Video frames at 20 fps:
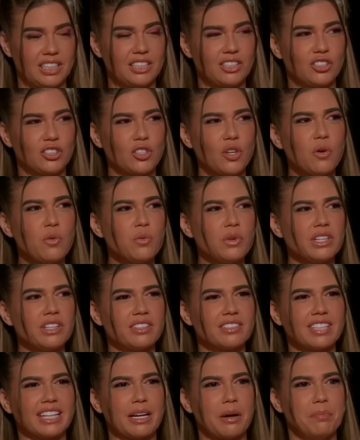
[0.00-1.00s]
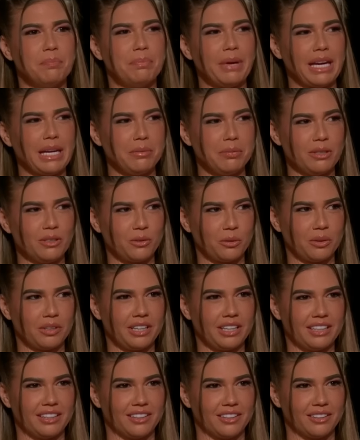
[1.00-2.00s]
It's so Man. weird. It's like a baby
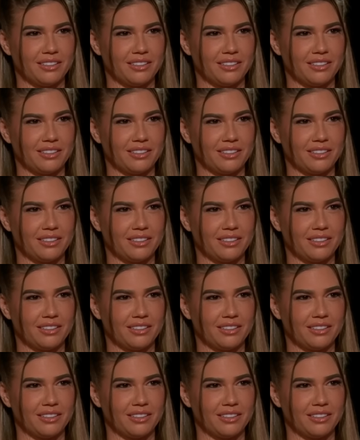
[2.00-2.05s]
tornado.